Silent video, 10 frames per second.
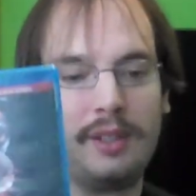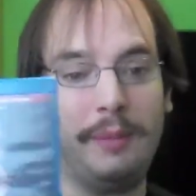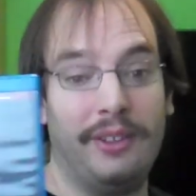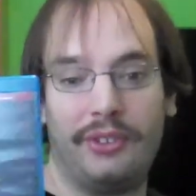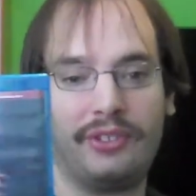I
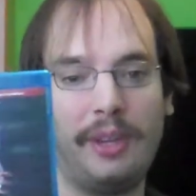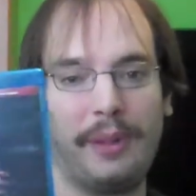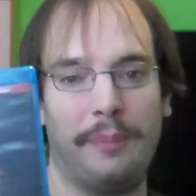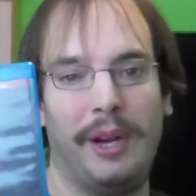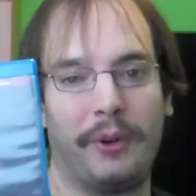mean, it's just
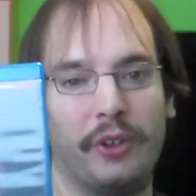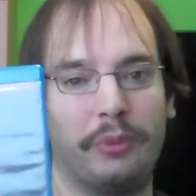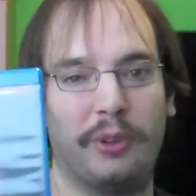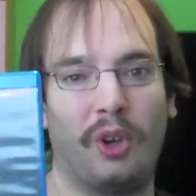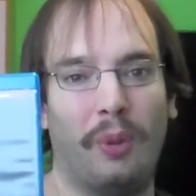something about
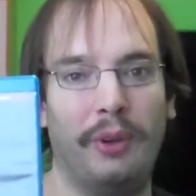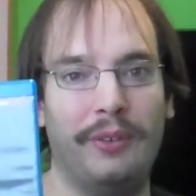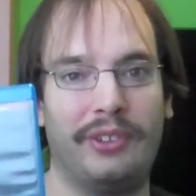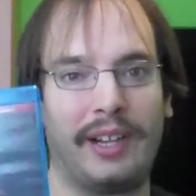Christmas horror movies.